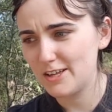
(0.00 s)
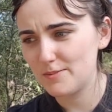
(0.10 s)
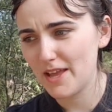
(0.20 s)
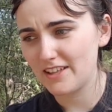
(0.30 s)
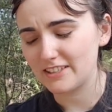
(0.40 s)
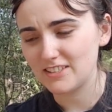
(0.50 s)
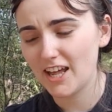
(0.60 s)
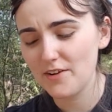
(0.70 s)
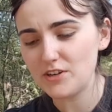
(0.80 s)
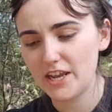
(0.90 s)
Yeah, like not
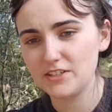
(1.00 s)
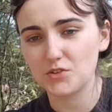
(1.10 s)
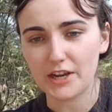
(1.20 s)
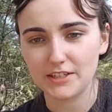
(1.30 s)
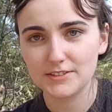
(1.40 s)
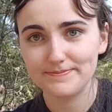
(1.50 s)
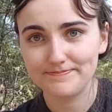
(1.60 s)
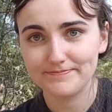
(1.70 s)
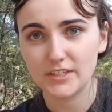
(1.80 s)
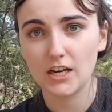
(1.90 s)
every day is great.
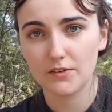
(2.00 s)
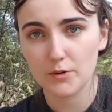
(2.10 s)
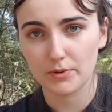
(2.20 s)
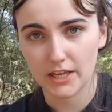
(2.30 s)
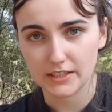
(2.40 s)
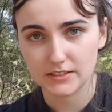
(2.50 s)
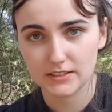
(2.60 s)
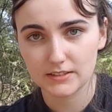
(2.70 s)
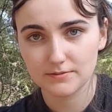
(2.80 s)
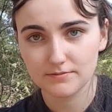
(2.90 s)
Not every
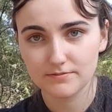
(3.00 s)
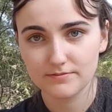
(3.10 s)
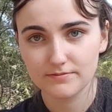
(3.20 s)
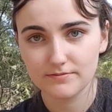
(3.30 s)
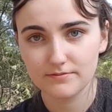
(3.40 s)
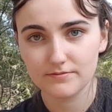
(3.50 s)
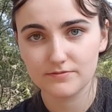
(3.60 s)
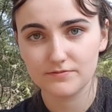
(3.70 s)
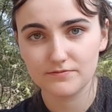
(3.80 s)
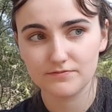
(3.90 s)
place
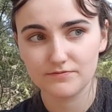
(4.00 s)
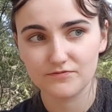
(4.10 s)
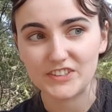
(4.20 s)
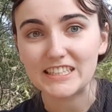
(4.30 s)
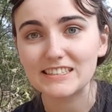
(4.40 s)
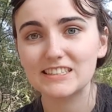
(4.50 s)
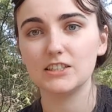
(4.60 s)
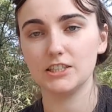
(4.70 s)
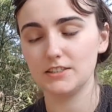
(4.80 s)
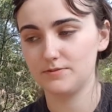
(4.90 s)
feels
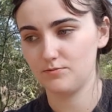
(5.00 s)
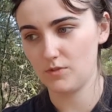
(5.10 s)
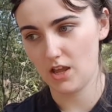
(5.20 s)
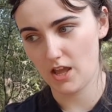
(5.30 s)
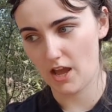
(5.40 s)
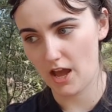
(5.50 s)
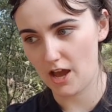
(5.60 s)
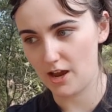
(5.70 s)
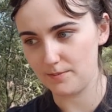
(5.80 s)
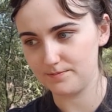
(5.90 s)
good.
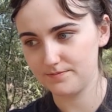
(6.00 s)
Yeah,